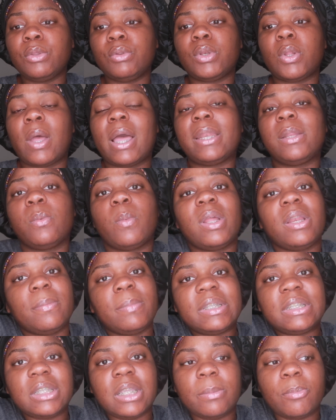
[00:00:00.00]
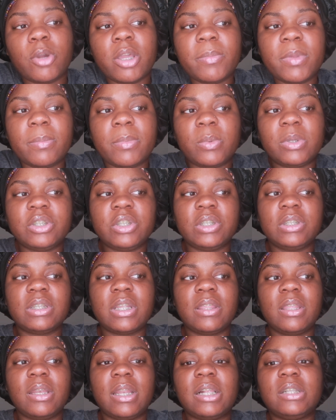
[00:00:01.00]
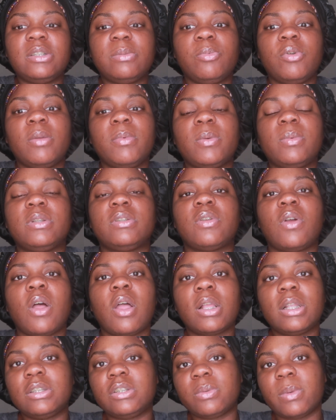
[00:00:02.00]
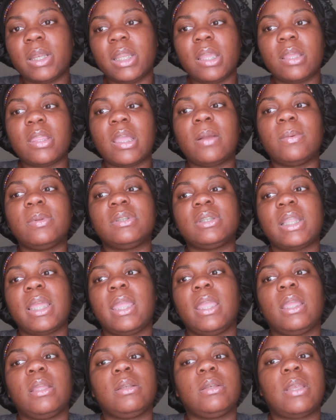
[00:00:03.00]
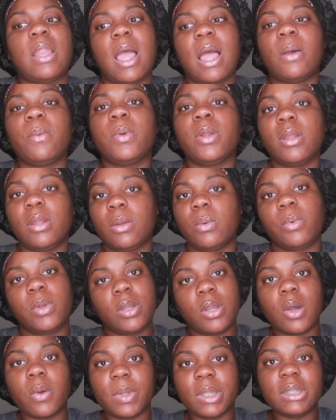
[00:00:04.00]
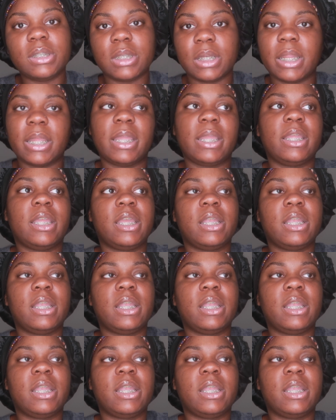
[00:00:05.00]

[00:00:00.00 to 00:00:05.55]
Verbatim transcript: you know, I didn't want to miss the appointment. But when she said the next appointment was August 20th, I was like, nah, we're, we're going today.